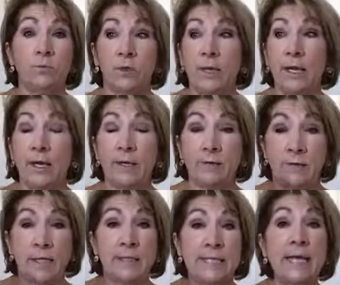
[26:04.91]
the
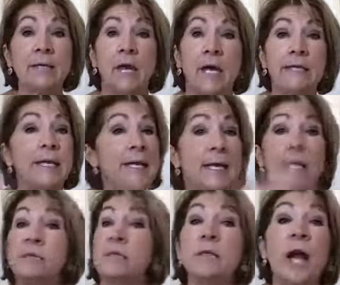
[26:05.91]
the deadline
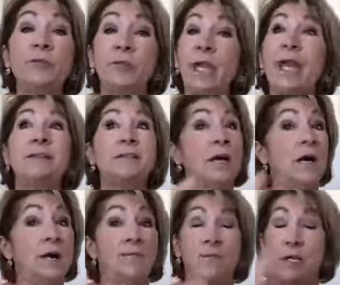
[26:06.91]
is not the end
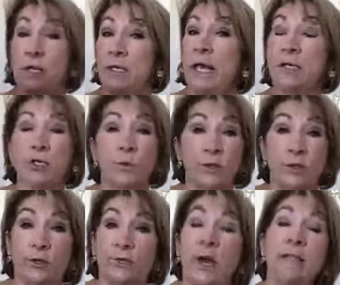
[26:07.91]
of the connection with
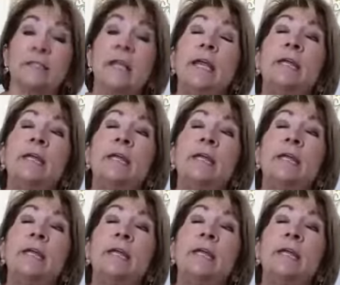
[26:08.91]
your friends.